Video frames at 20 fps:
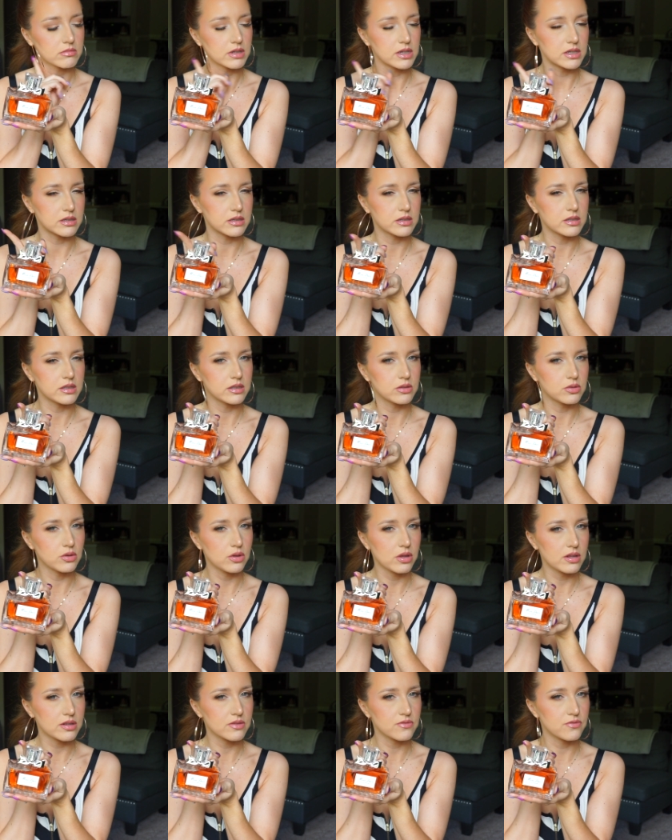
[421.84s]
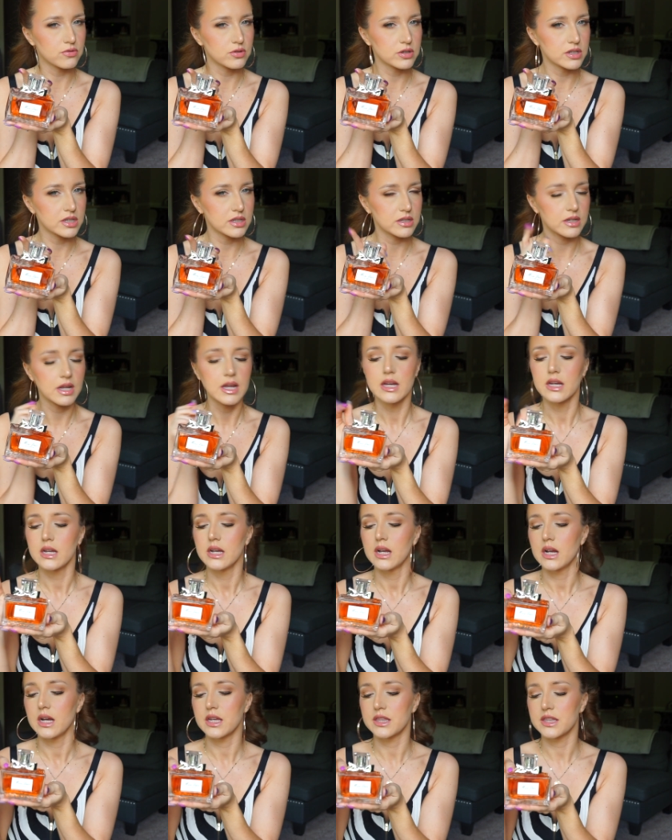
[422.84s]
is it the 2014?
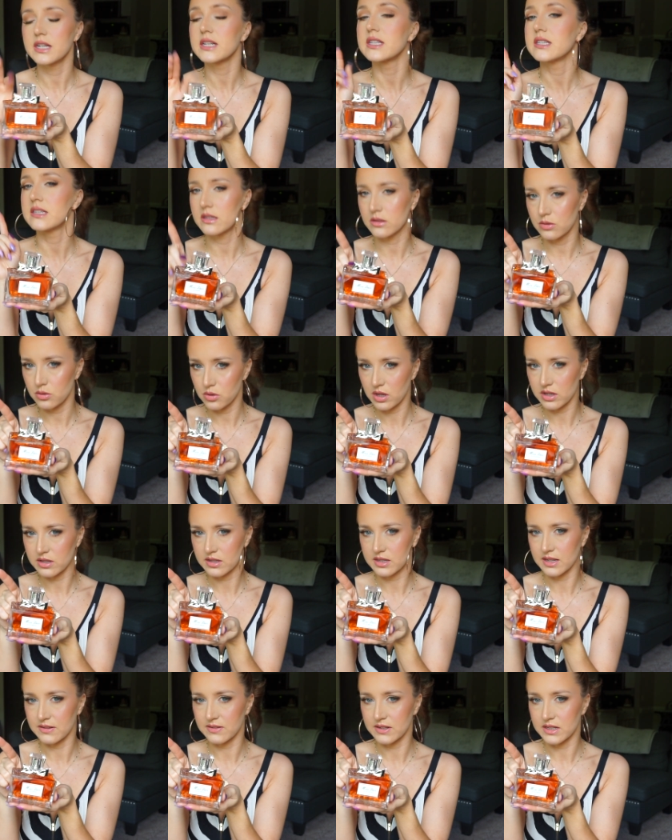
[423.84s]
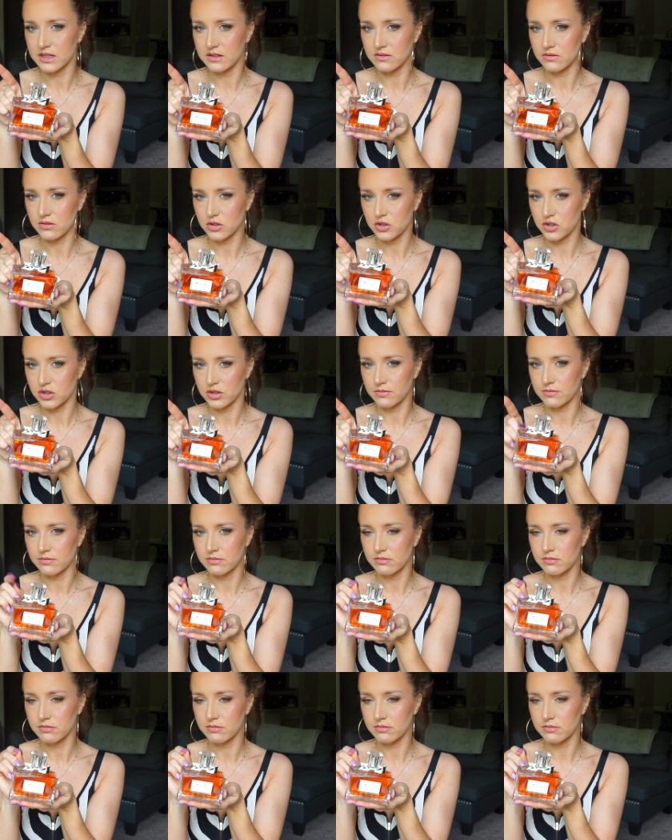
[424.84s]
I think this is 2017 version.